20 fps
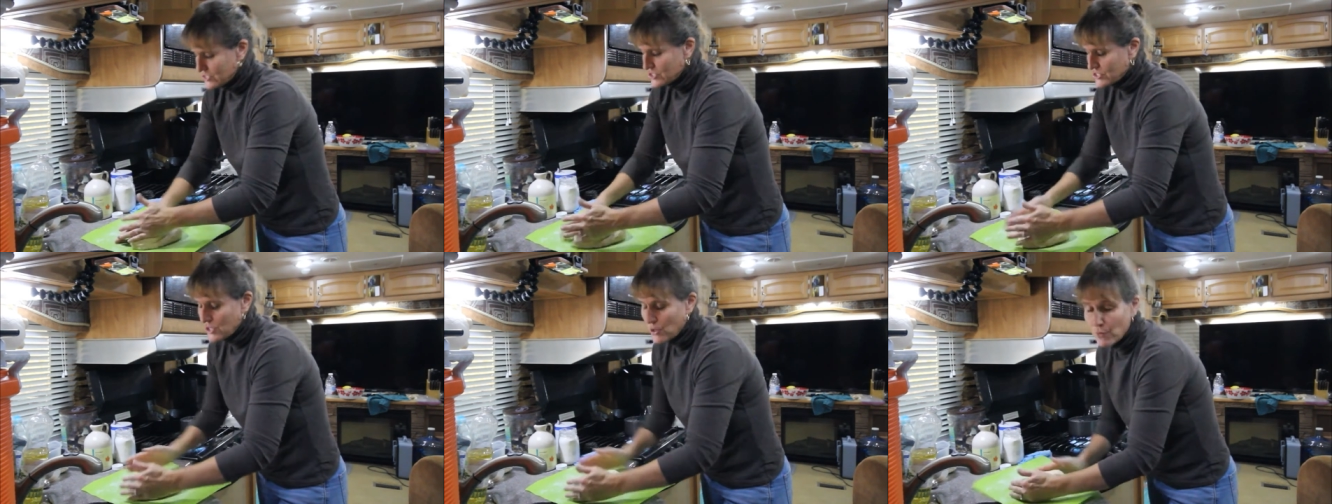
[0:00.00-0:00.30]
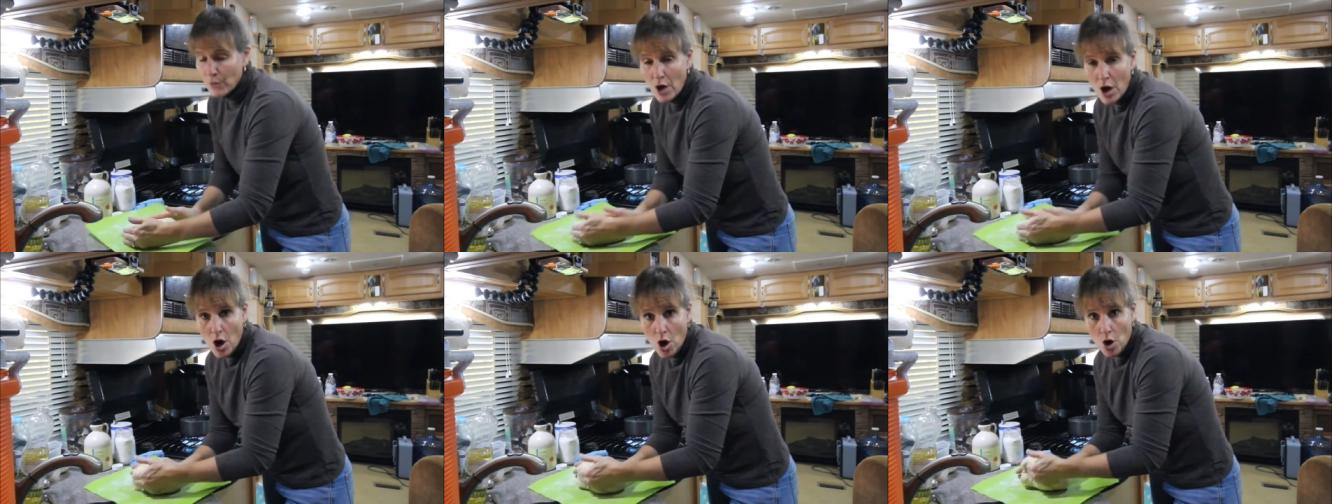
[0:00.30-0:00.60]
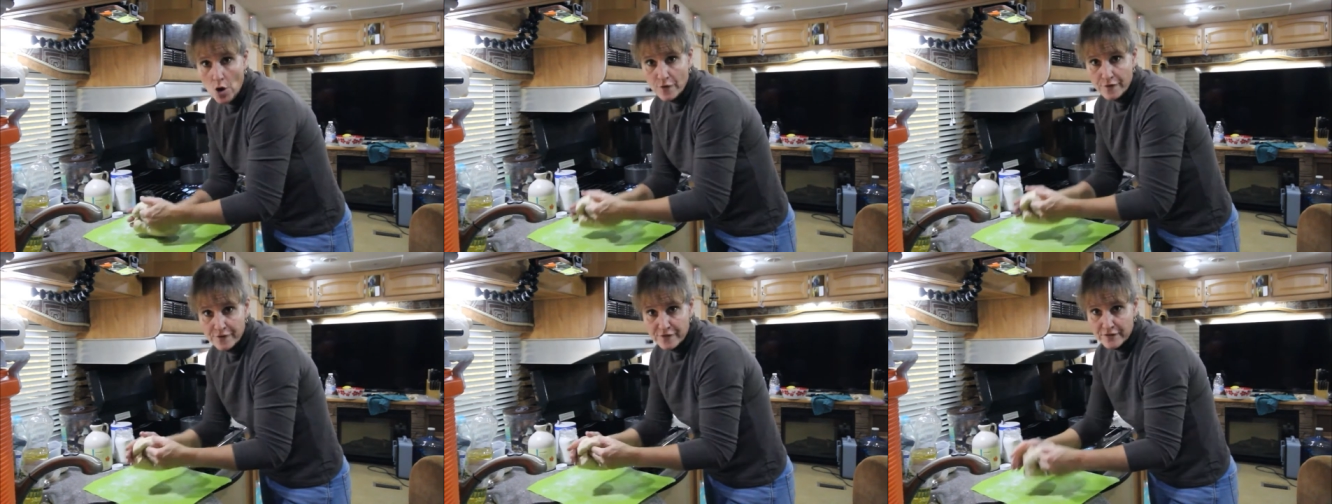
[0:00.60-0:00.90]
So
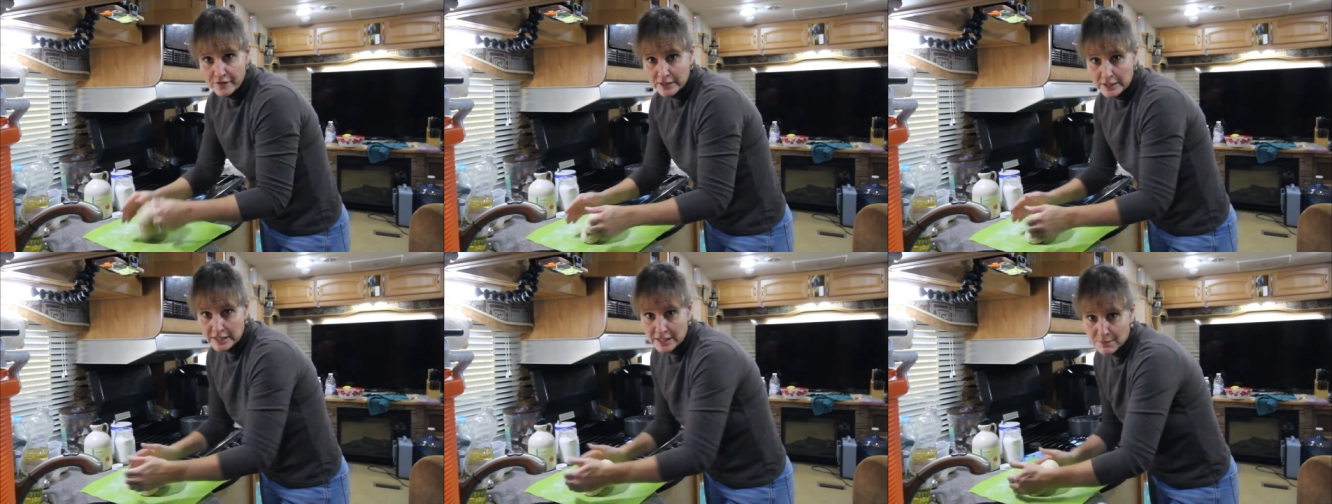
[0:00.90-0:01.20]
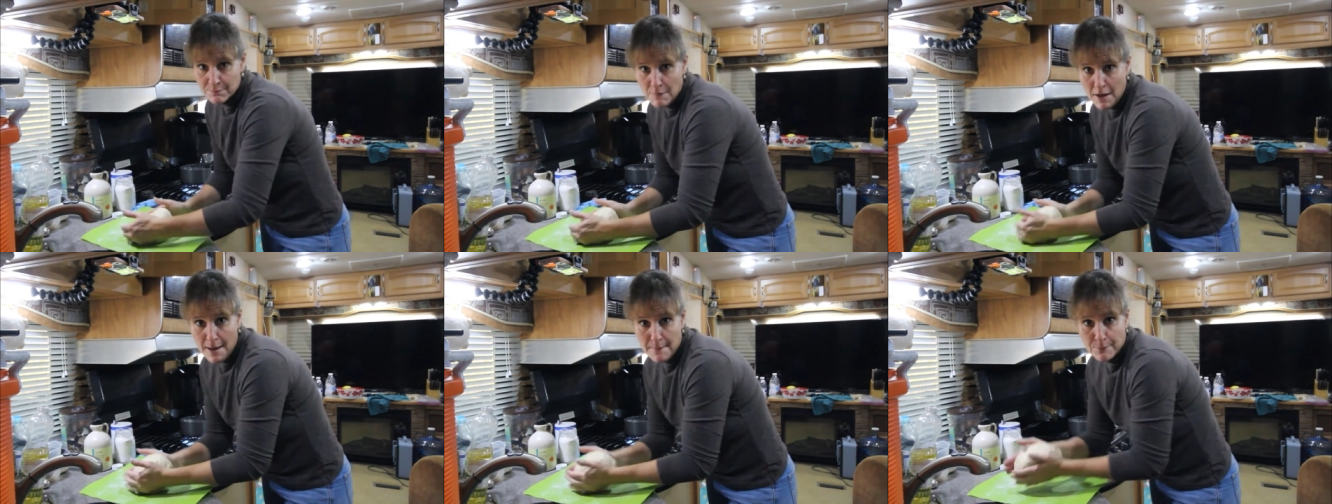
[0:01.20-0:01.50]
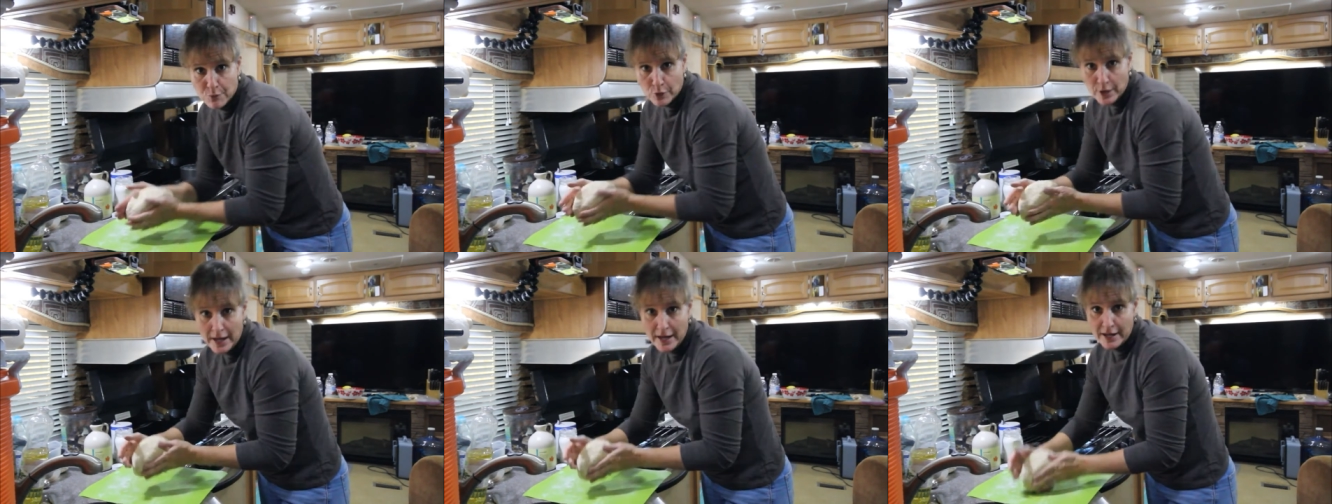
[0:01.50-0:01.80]
hopefully my
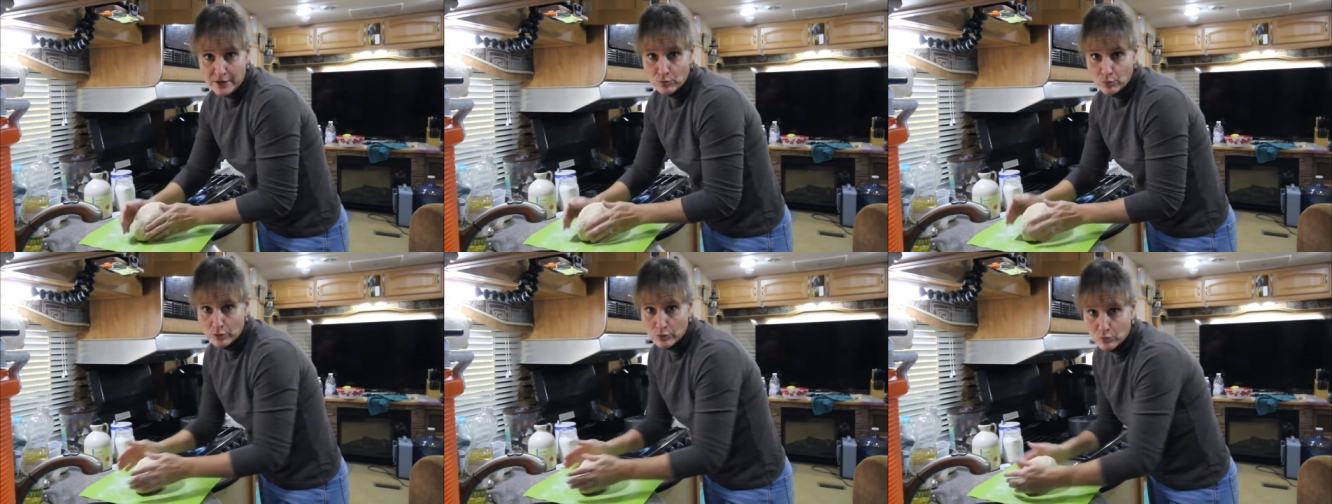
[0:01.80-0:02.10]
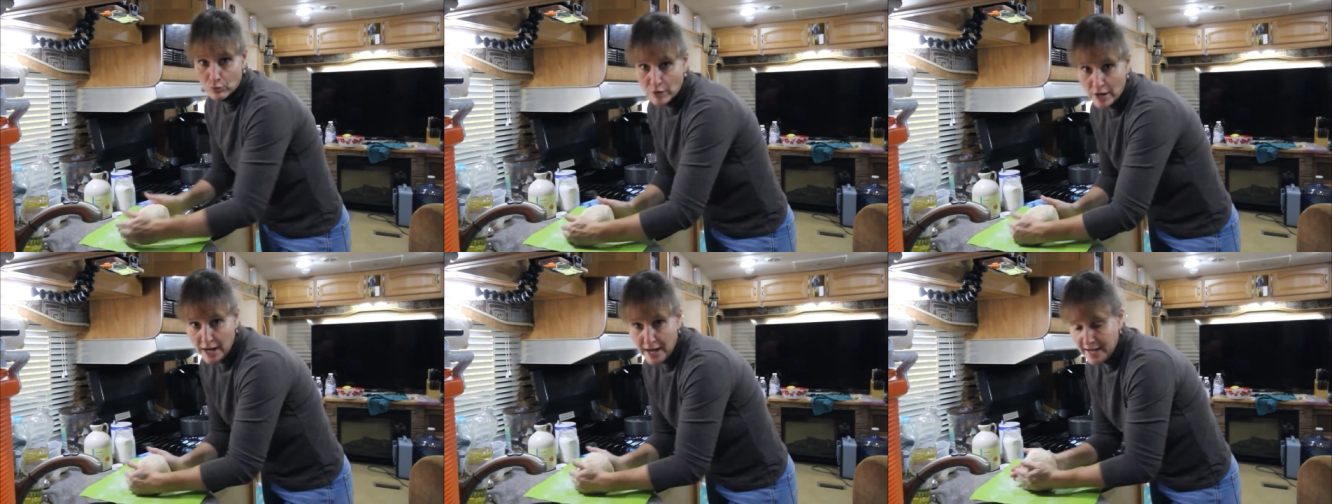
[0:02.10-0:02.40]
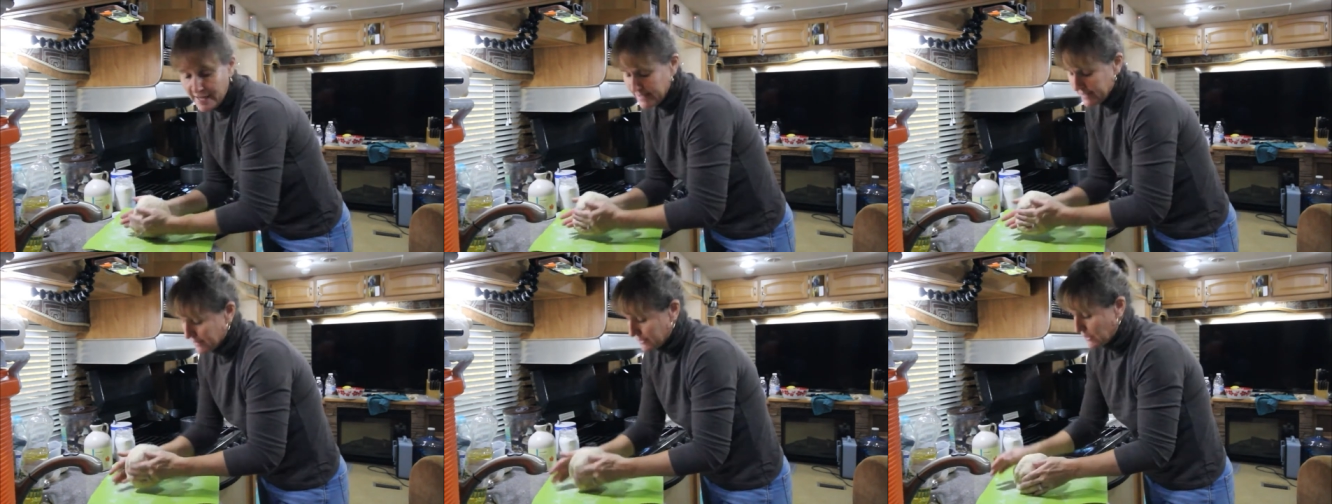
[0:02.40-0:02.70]
bread will rise